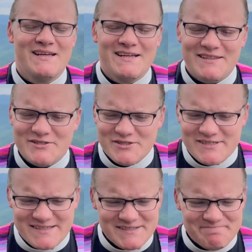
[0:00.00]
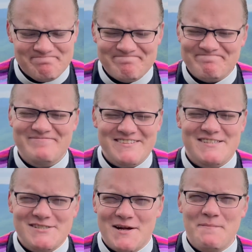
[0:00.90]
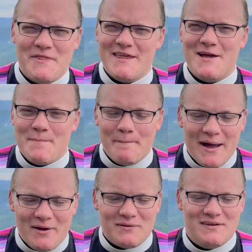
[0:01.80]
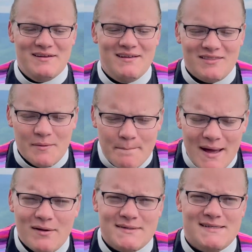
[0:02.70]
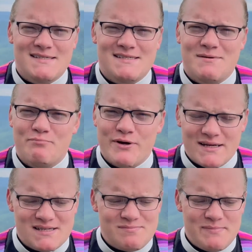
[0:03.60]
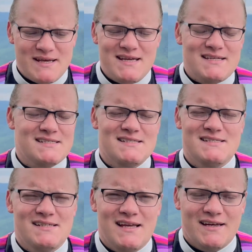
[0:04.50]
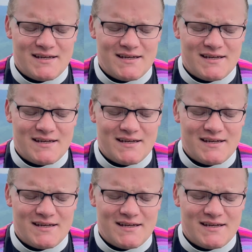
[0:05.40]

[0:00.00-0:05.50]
There's just something about the mountains that brings peace and